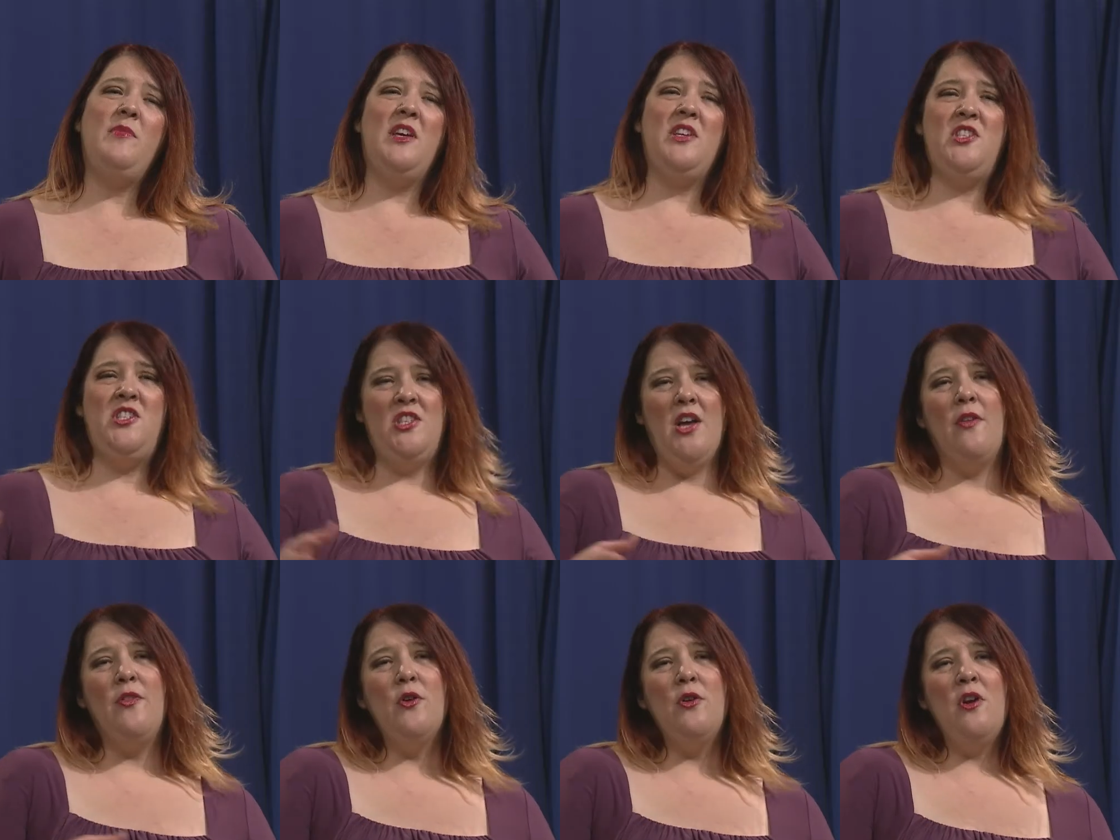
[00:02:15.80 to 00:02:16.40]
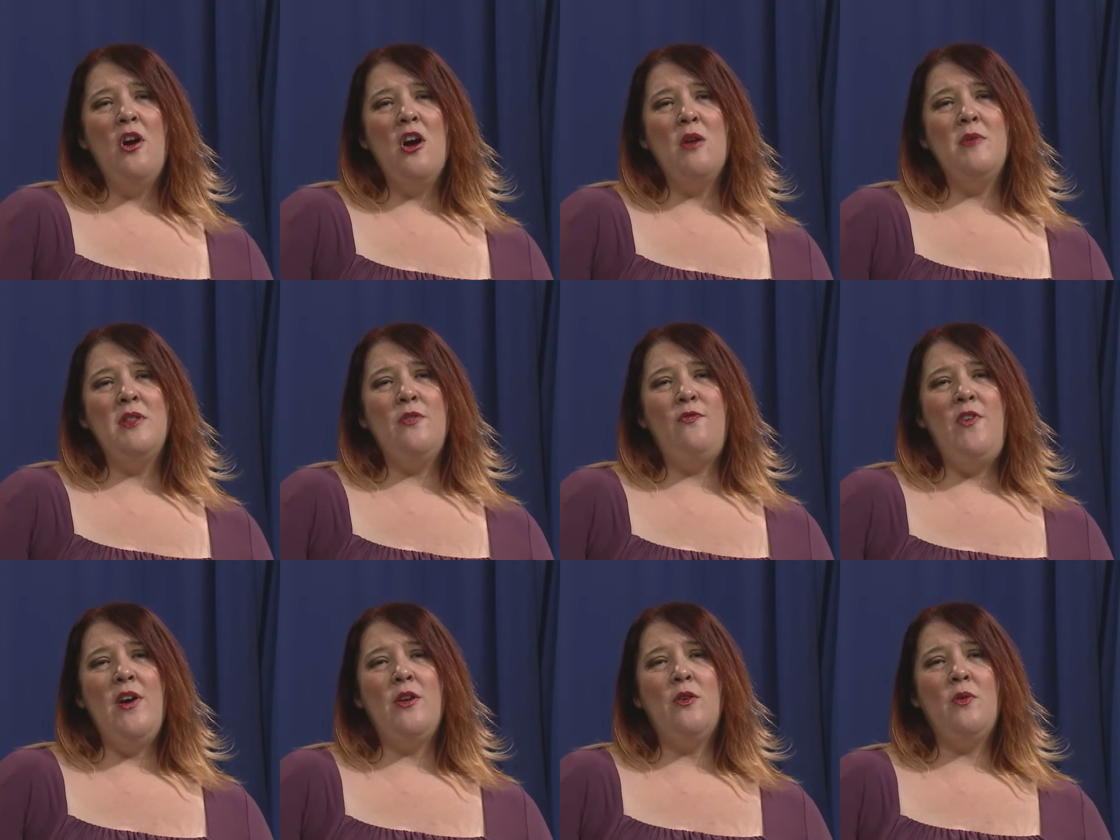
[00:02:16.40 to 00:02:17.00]
the southern arm of the
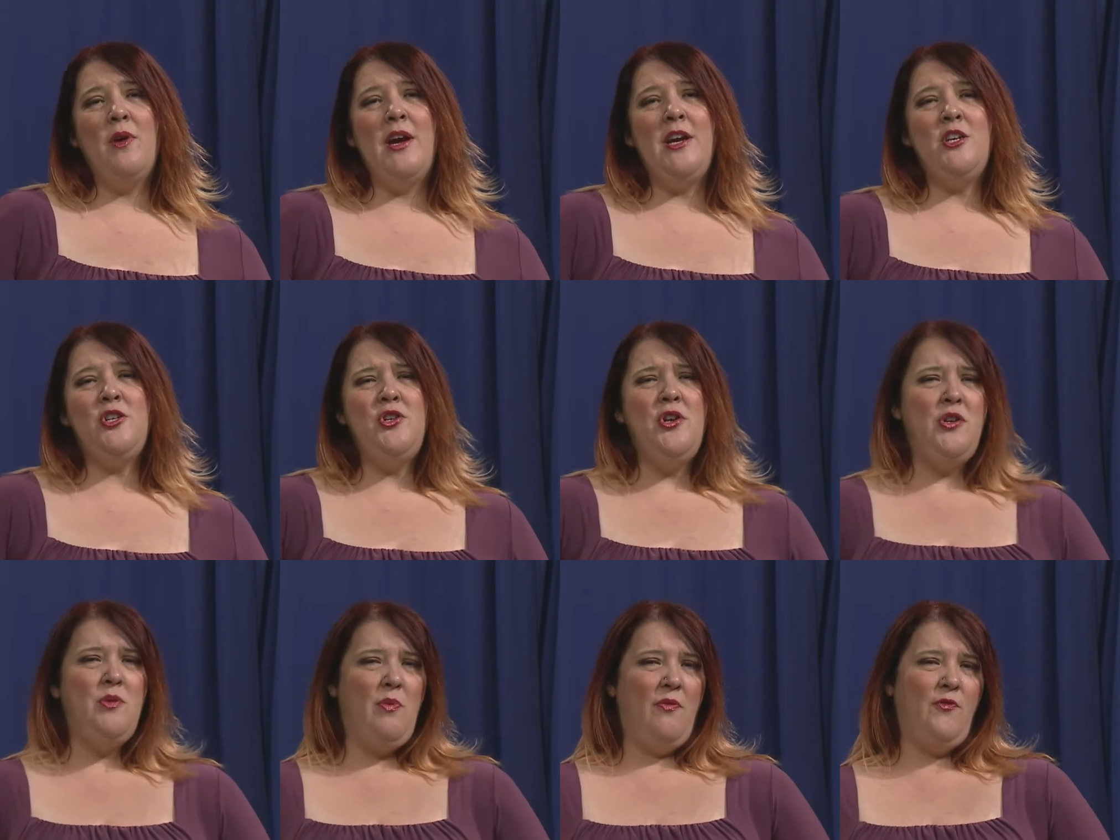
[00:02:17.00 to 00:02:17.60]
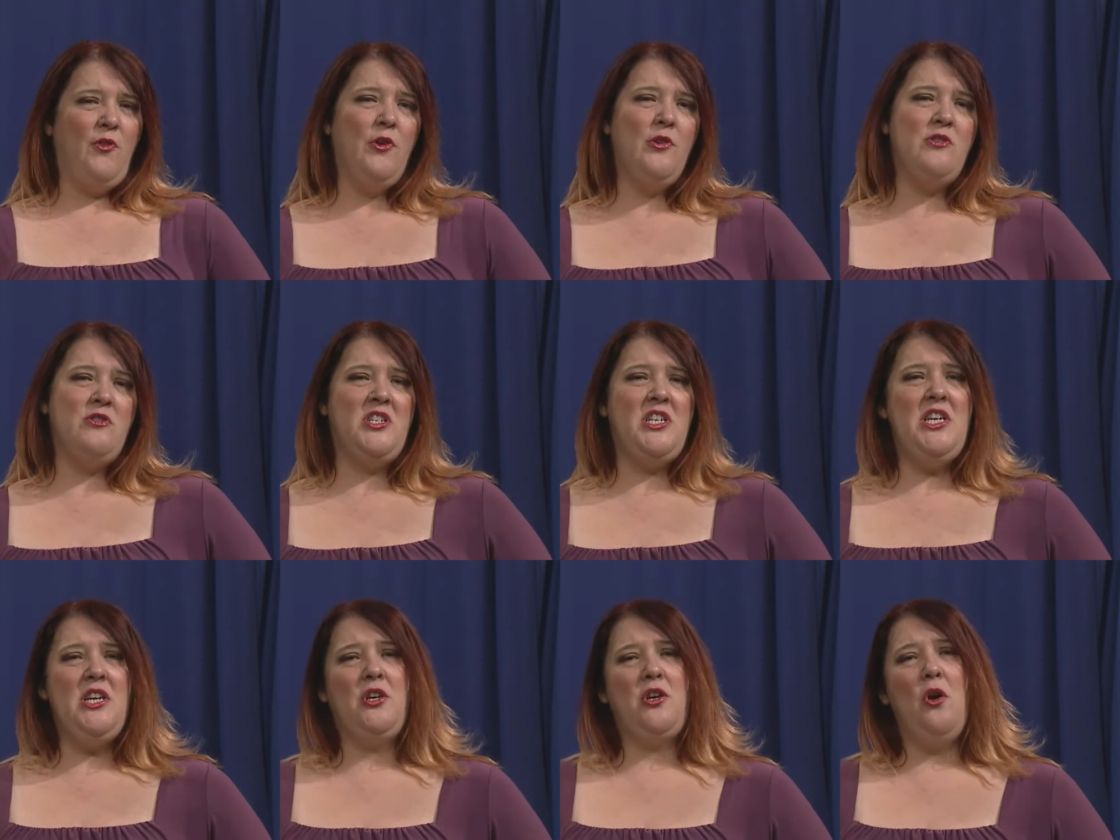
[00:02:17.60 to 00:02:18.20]
Federation and you prefer your
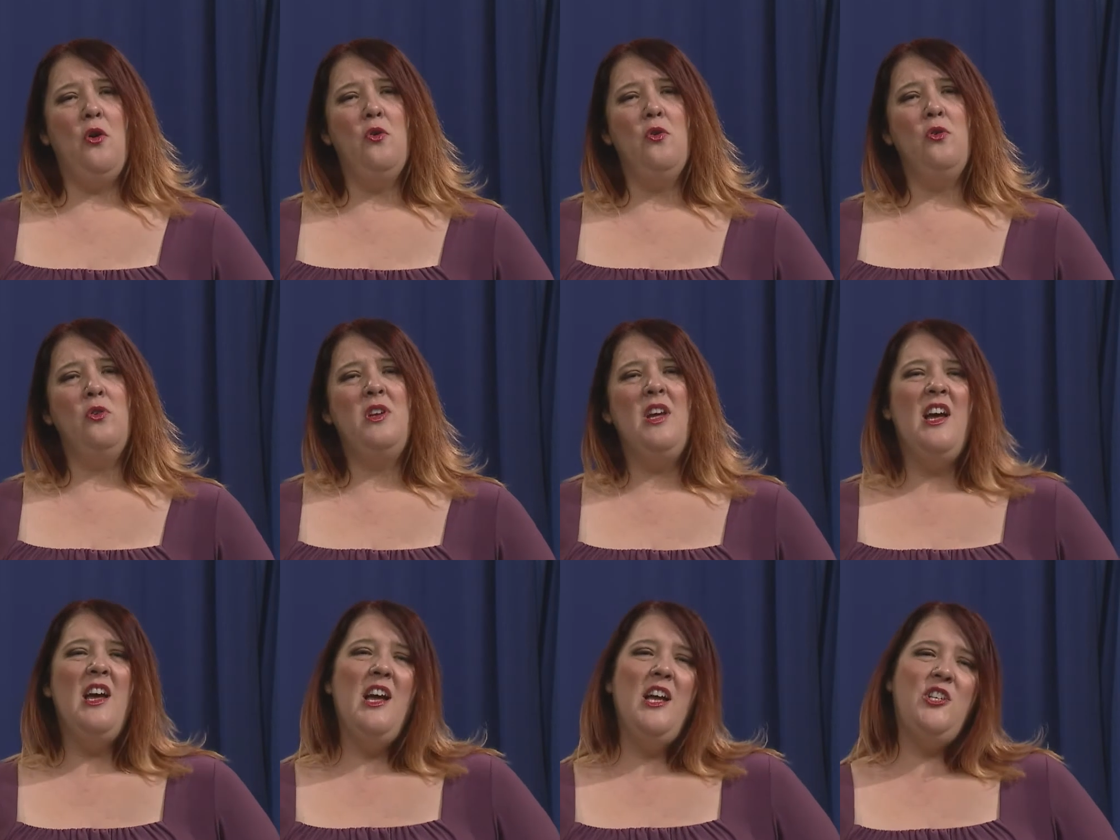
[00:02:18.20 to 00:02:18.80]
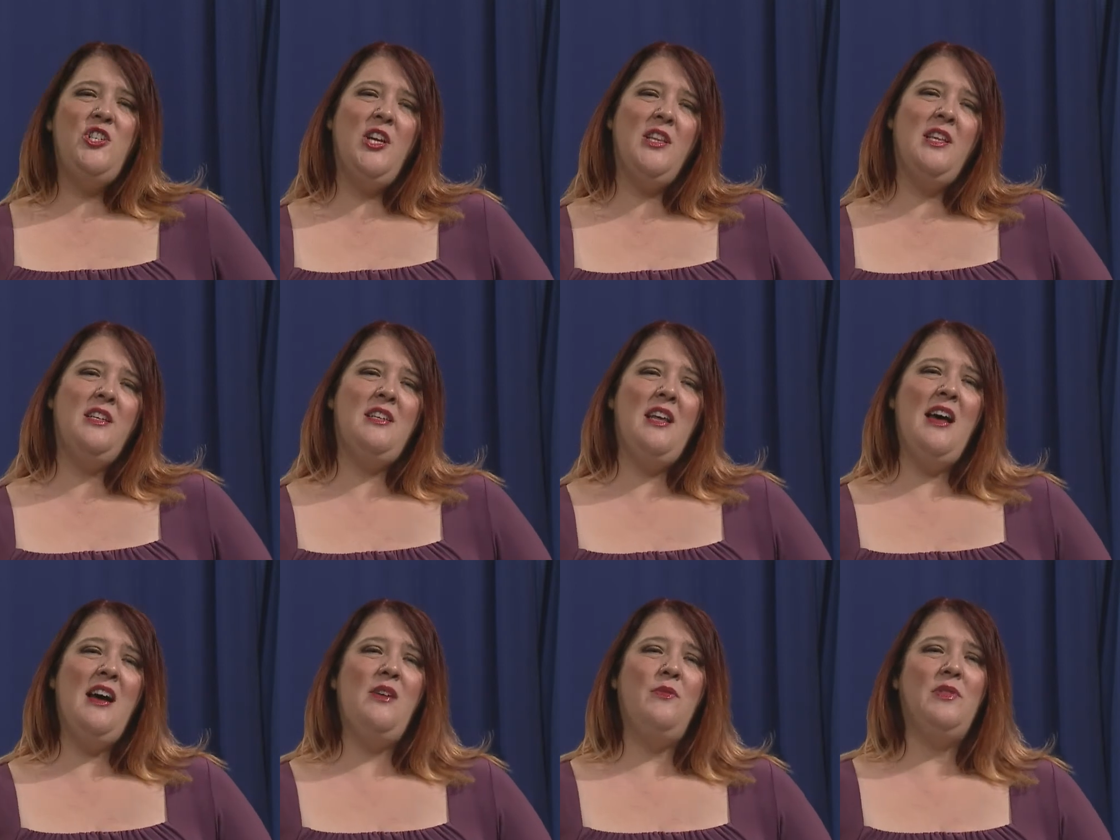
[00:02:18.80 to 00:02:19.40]
tea cold, chill it
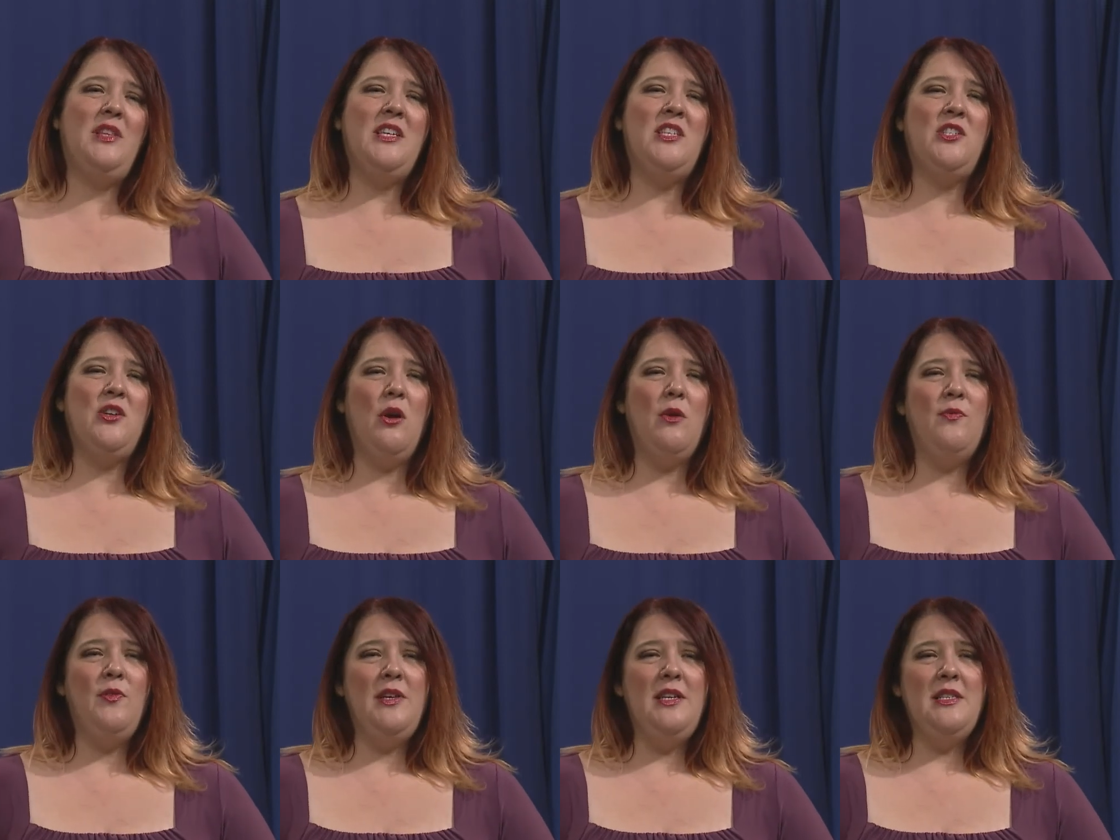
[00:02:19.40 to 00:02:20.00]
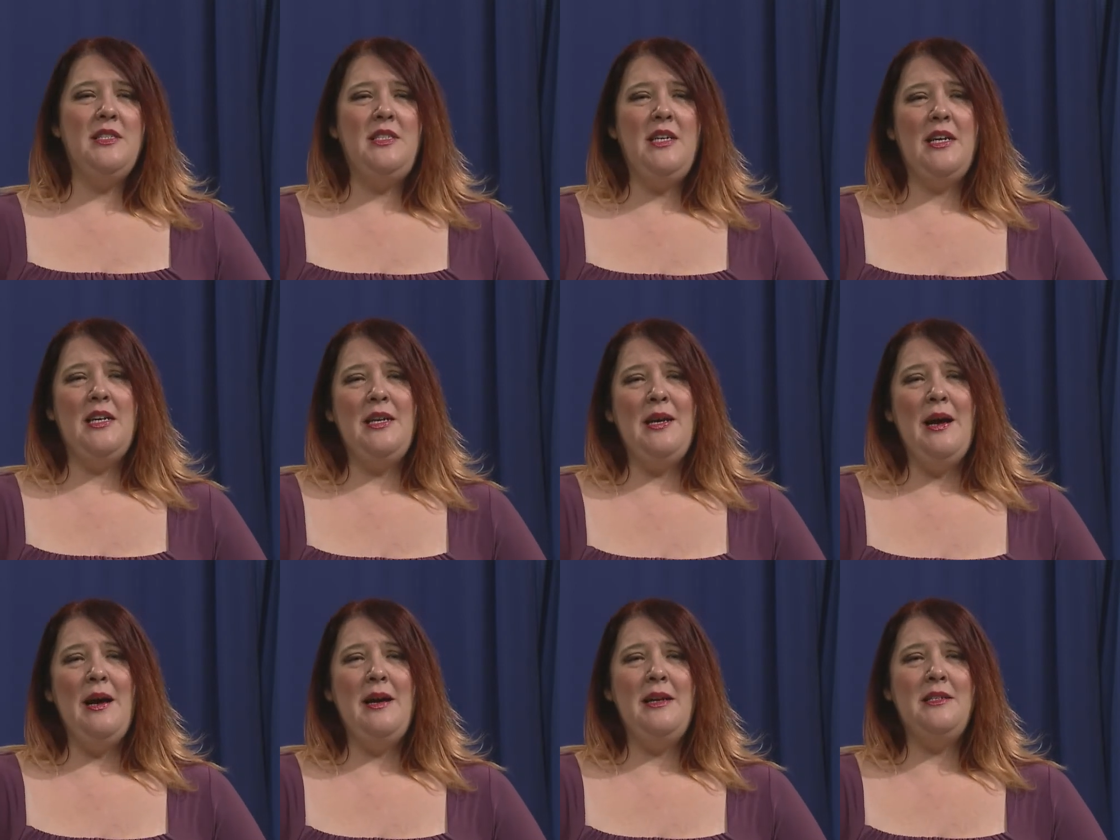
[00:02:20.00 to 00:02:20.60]
down with these Starfleet
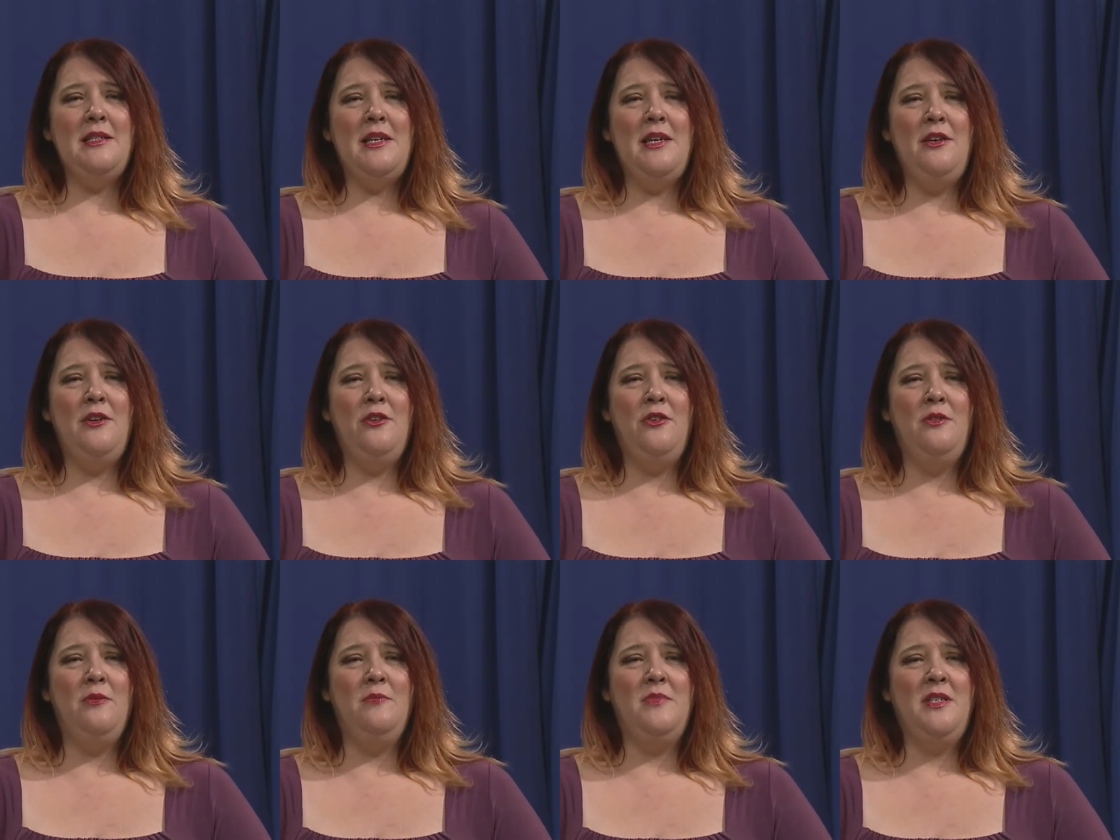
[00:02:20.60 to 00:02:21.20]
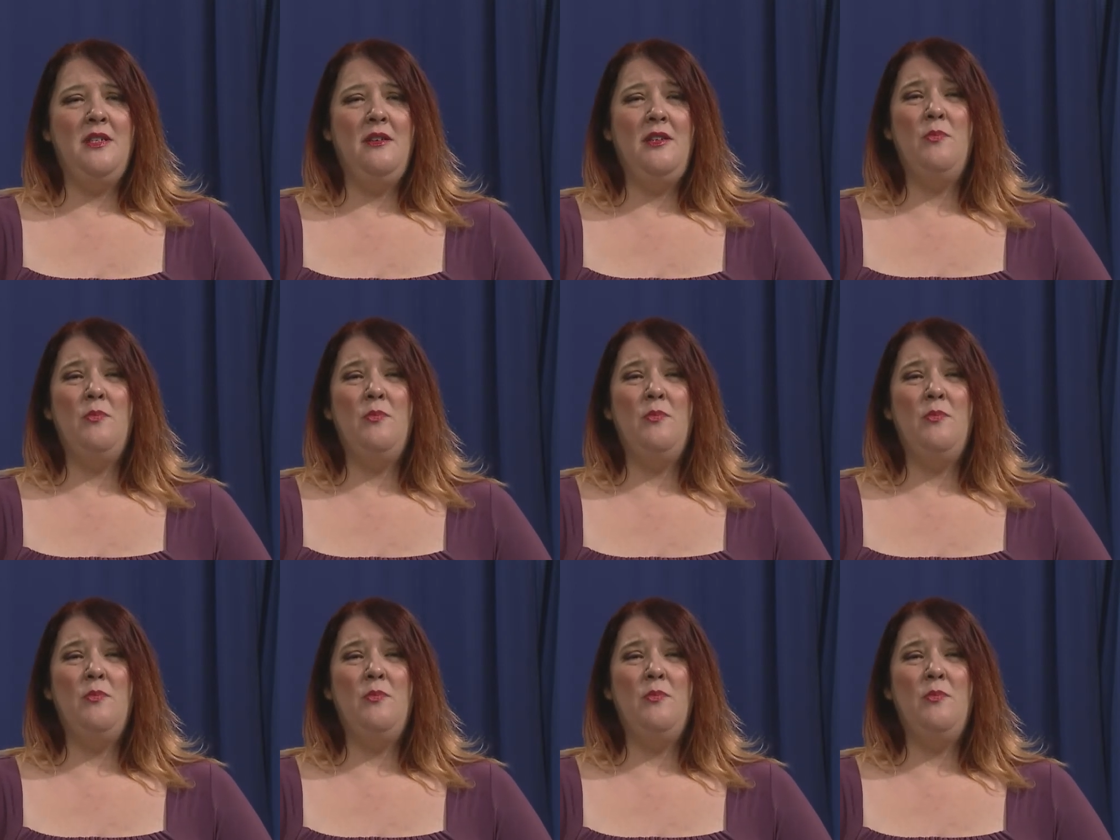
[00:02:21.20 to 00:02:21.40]
insignia ice cubes.